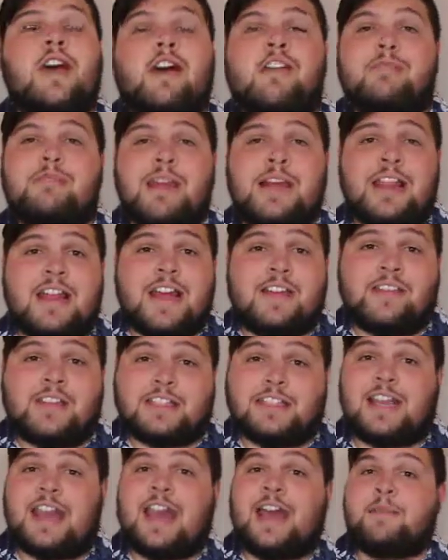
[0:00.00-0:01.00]
of my life
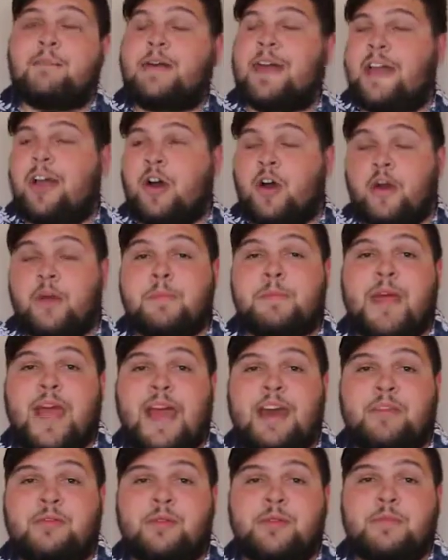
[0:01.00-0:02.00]
because I had my own
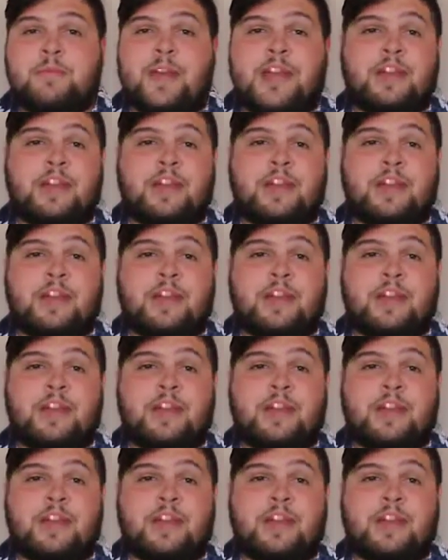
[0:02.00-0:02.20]
bathroom.